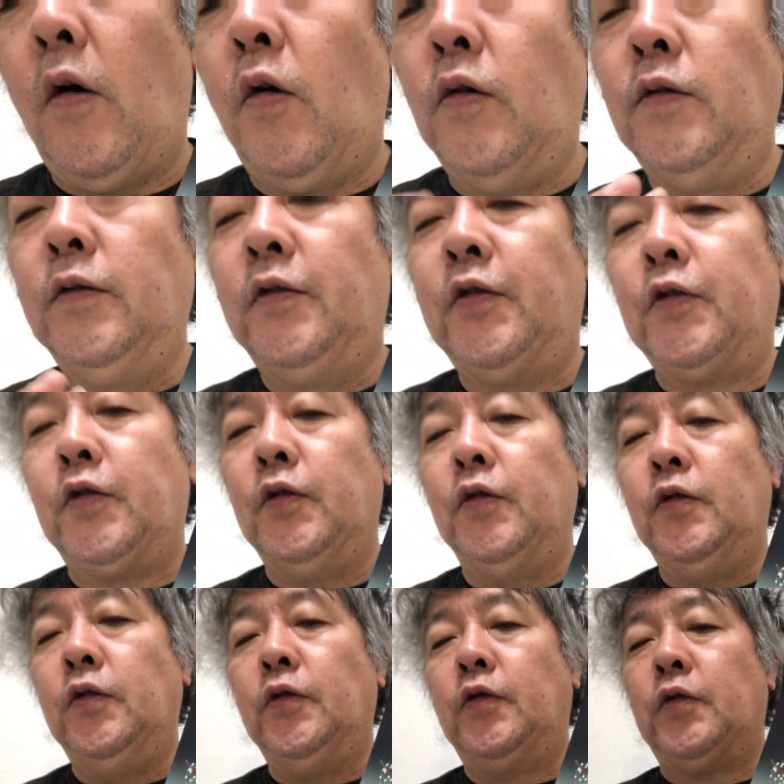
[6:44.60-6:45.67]
old
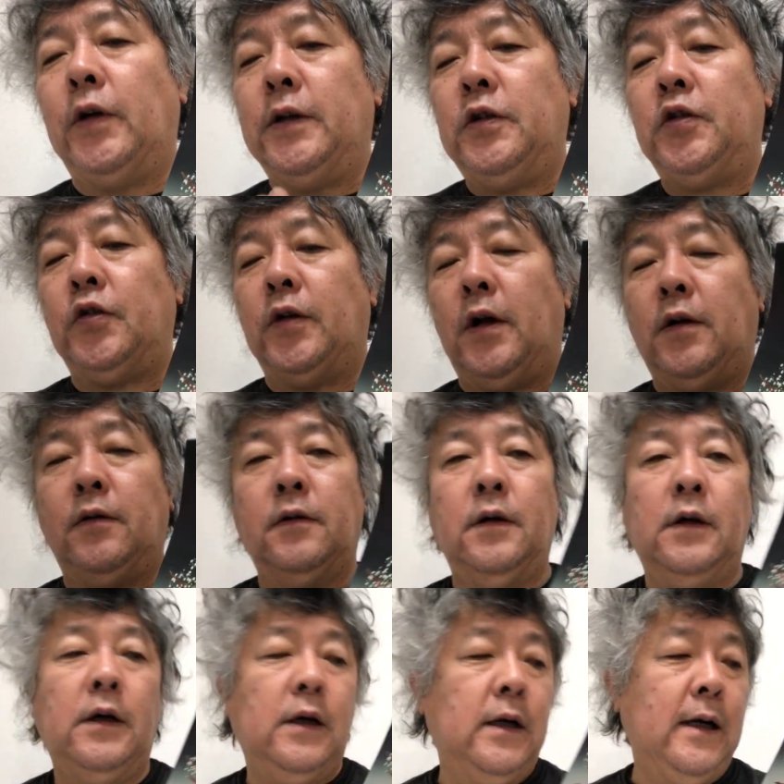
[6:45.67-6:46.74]
school traditional
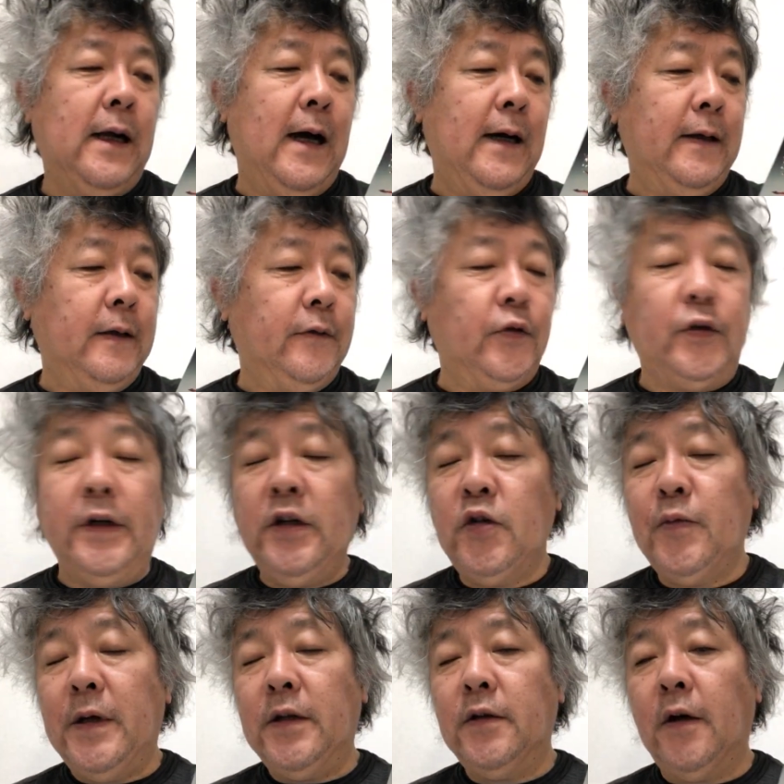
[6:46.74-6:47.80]

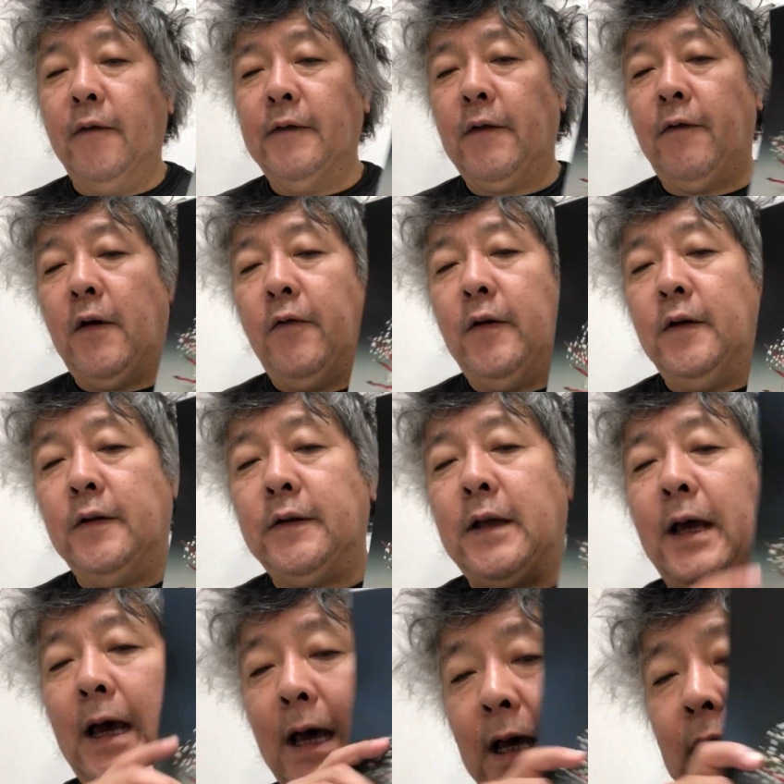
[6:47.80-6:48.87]
treatment of the flowers
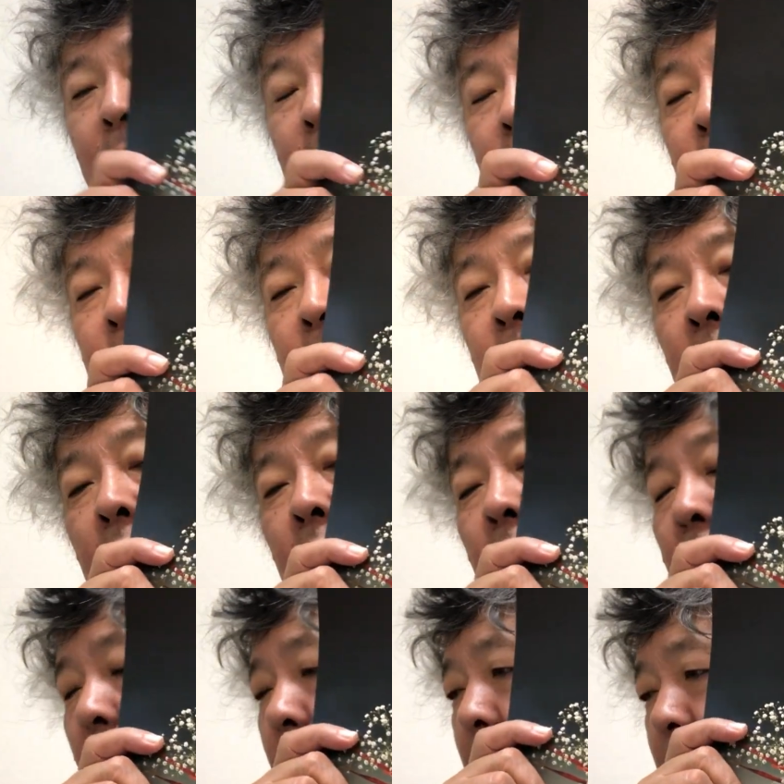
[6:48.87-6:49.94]
and
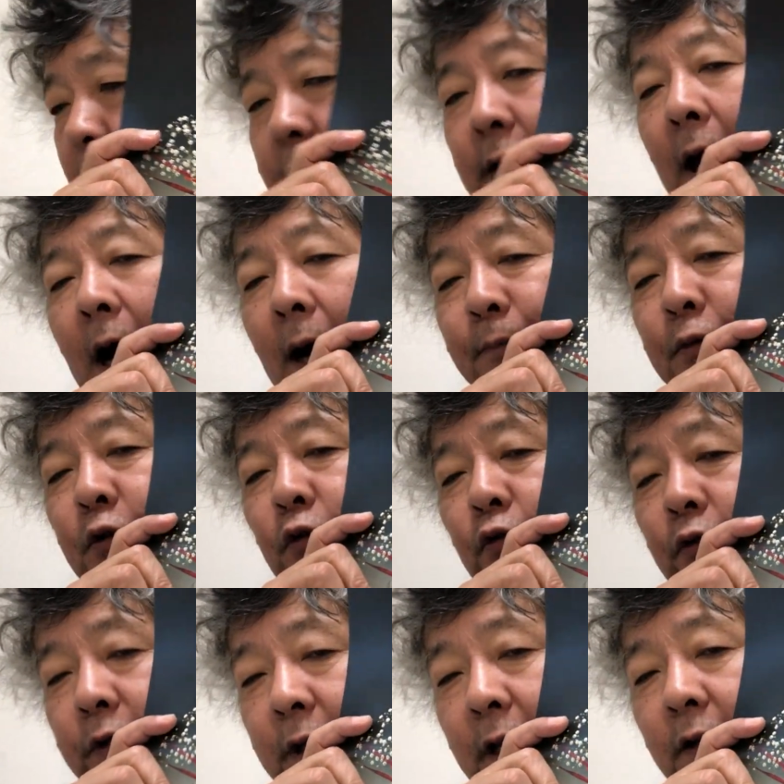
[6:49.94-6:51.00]
quite
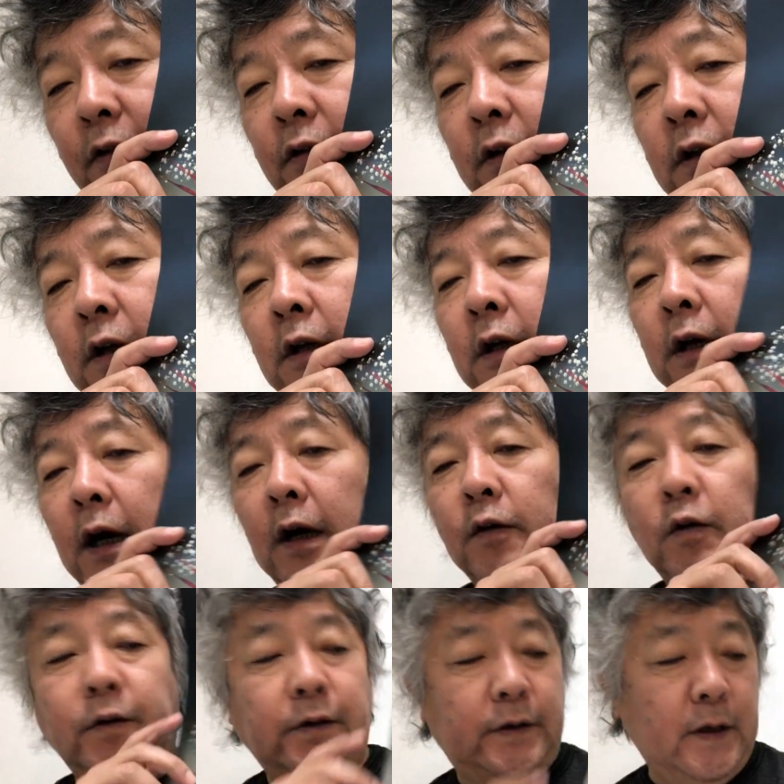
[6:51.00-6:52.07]
up-to-date
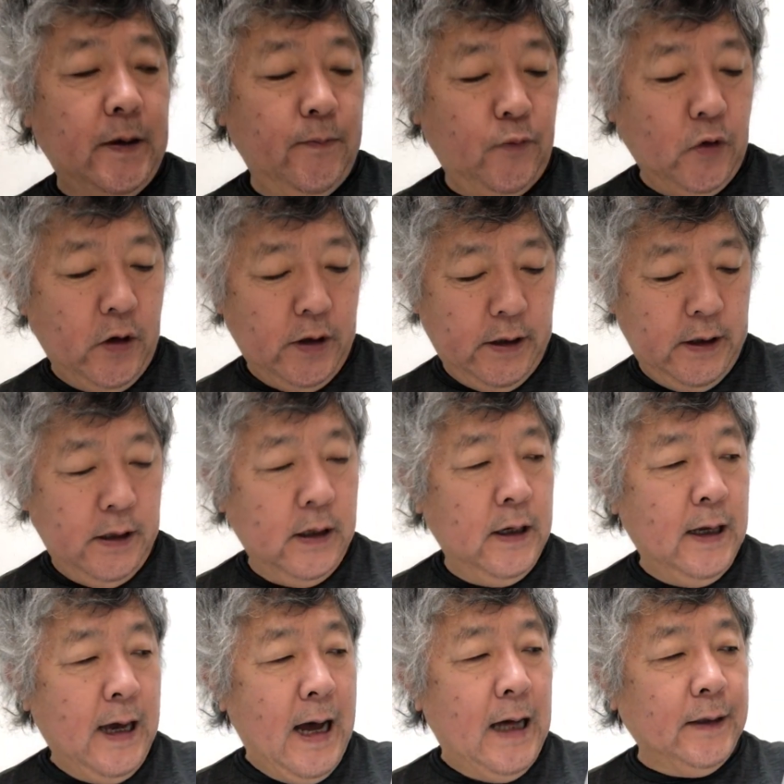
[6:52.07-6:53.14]
contemporary
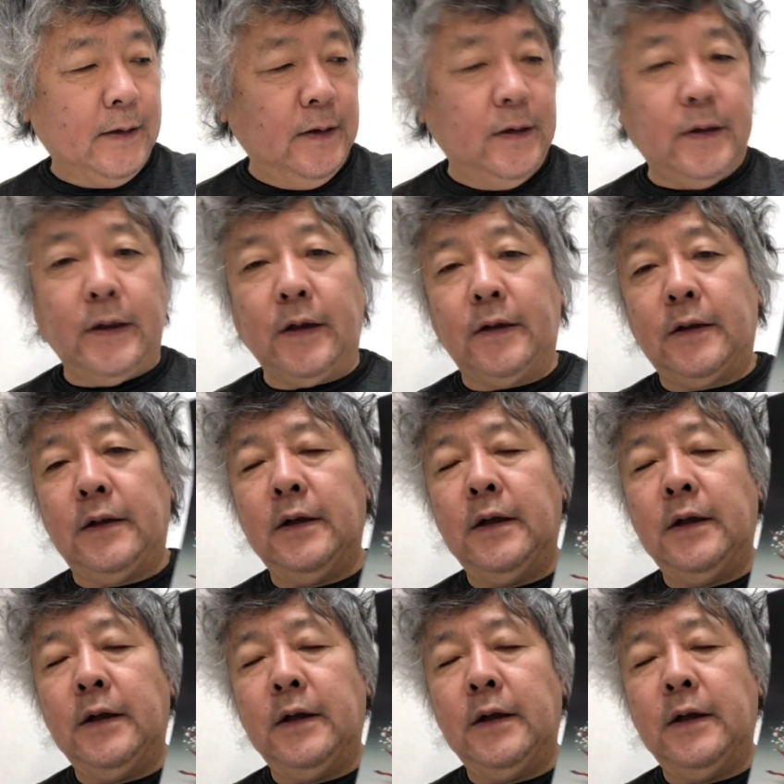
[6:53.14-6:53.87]
artistic